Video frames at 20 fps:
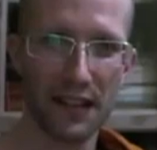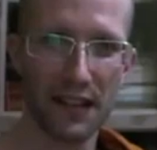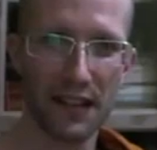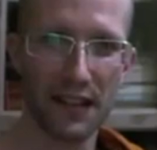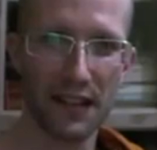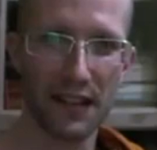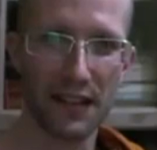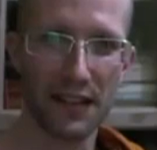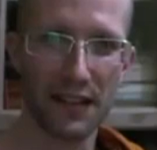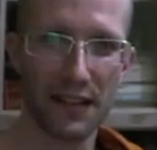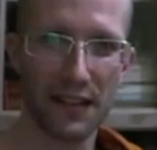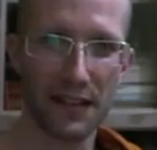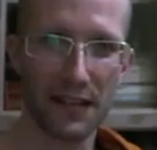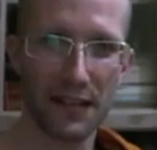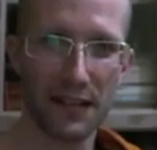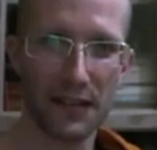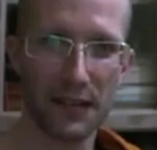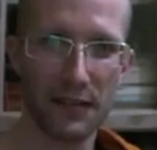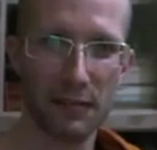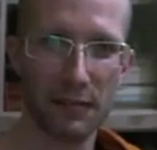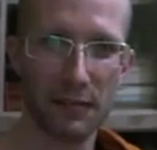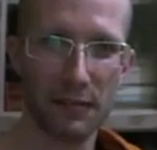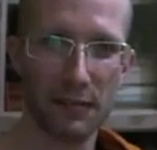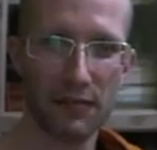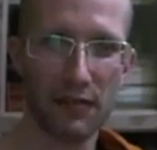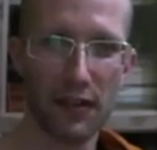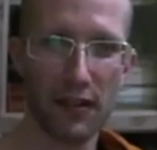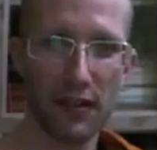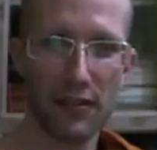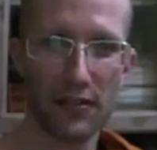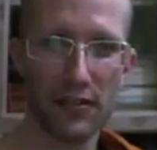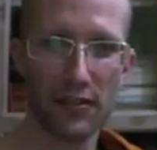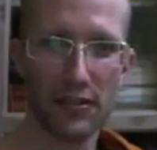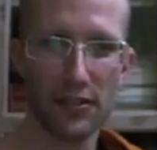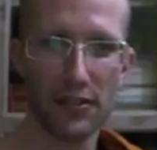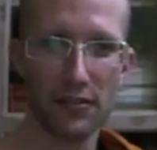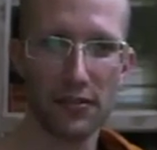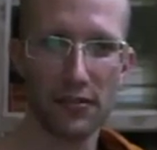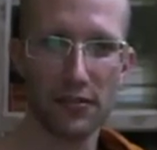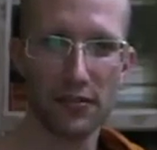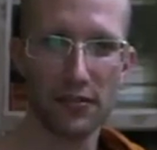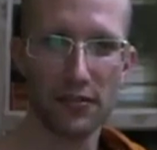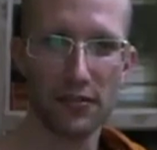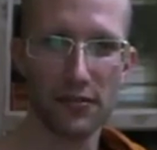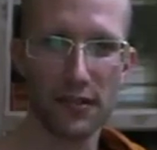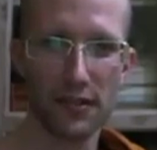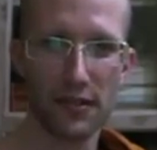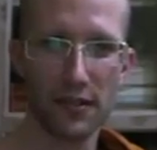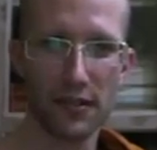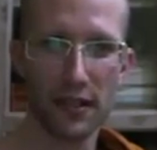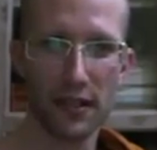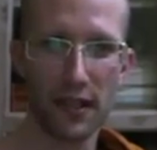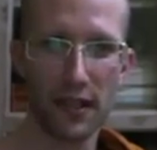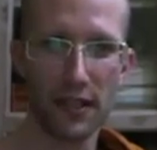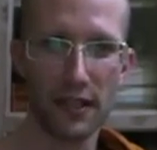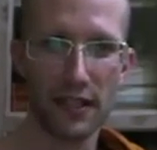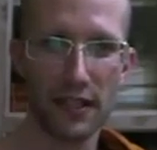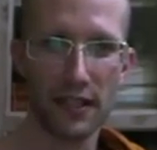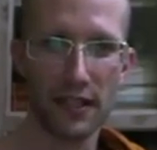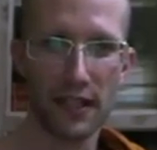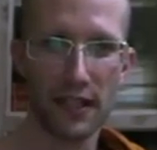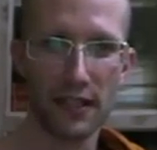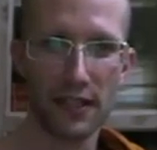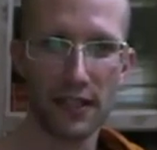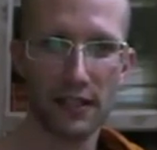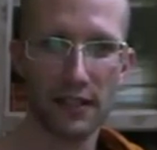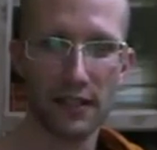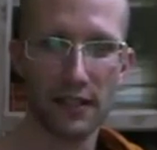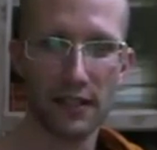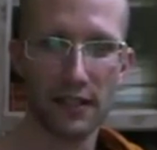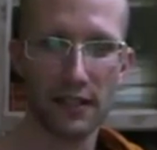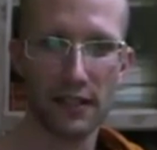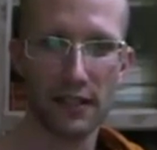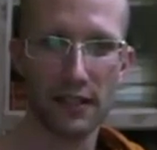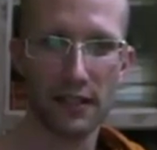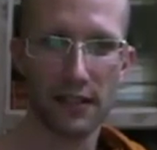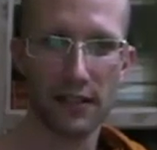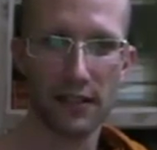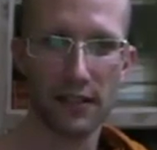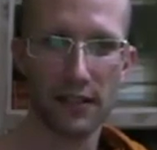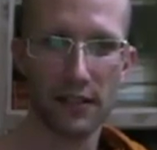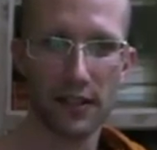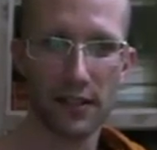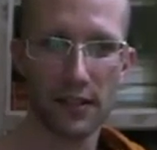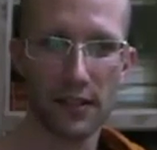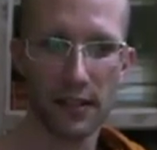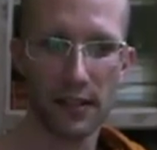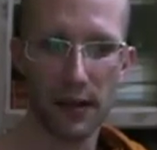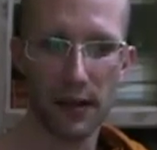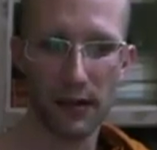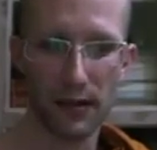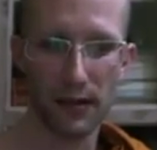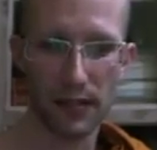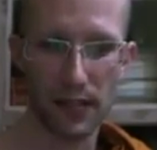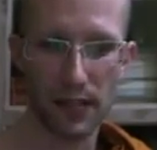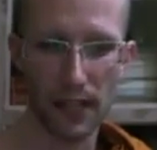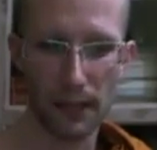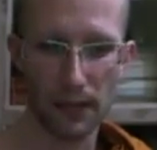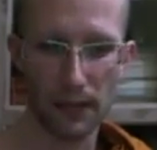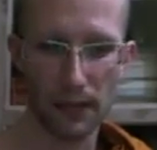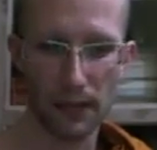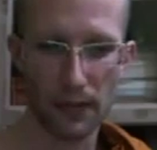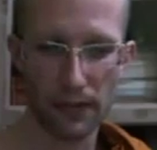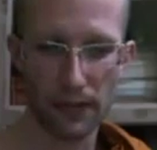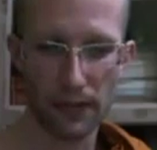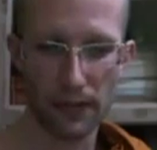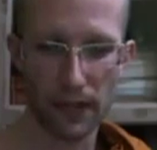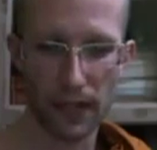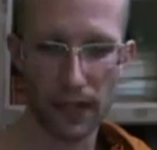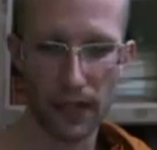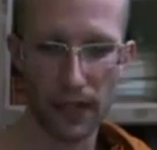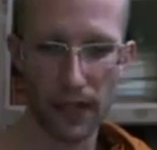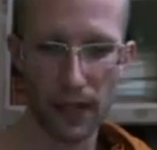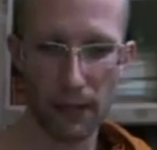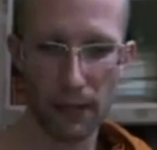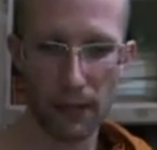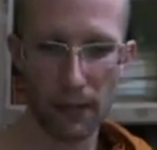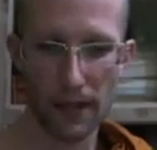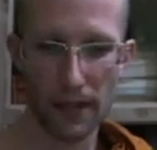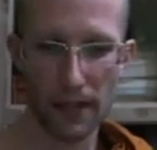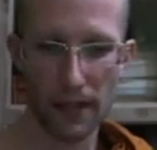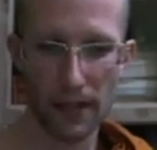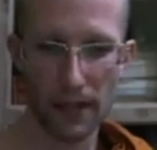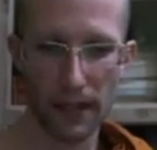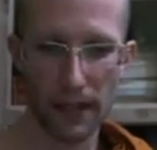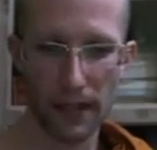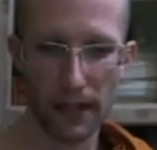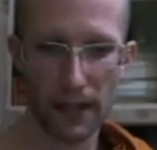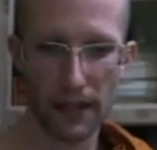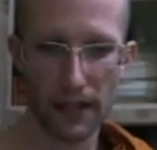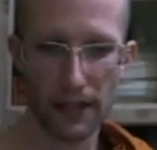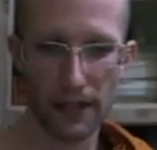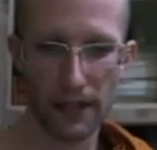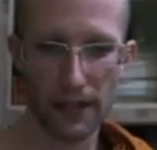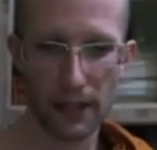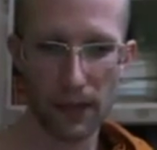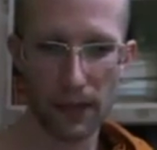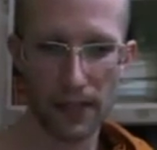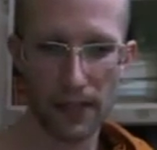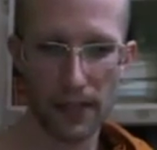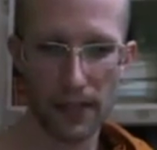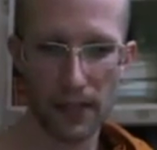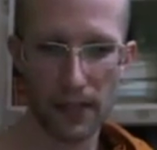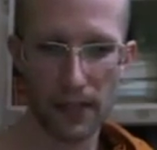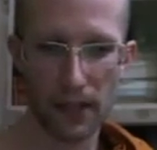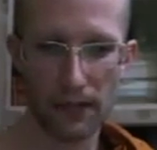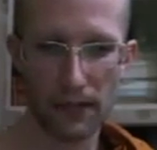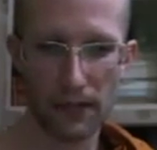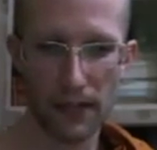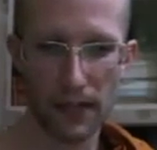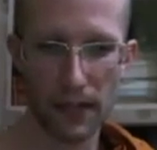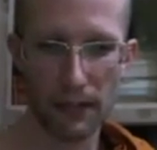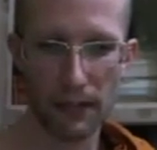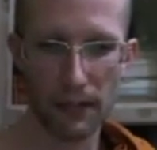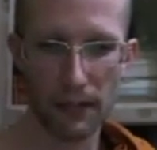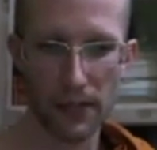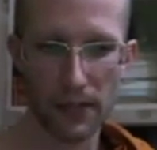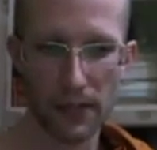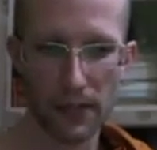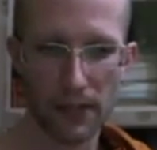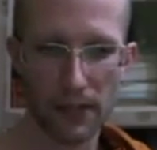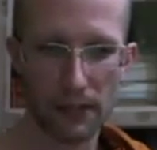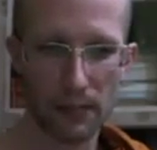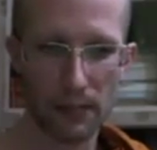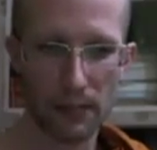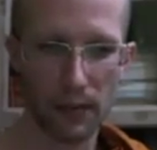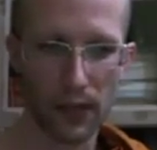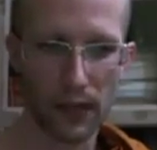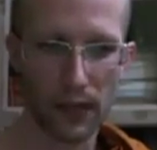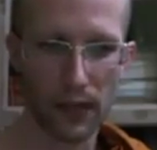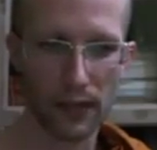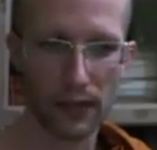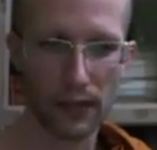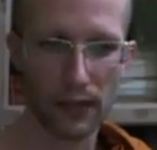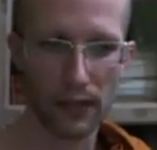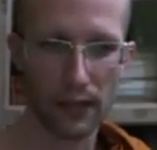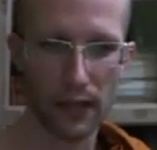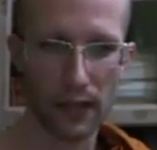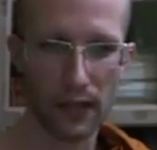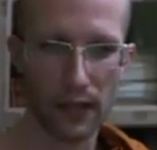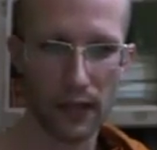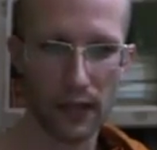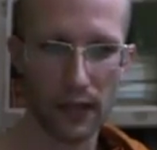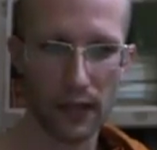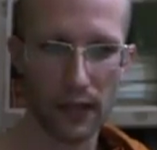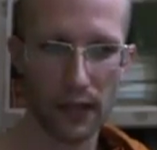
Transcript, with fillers: Uh, but it follows you. So the idea that you can somehow escape your suffering. But I think that in some ways and often that misses the point that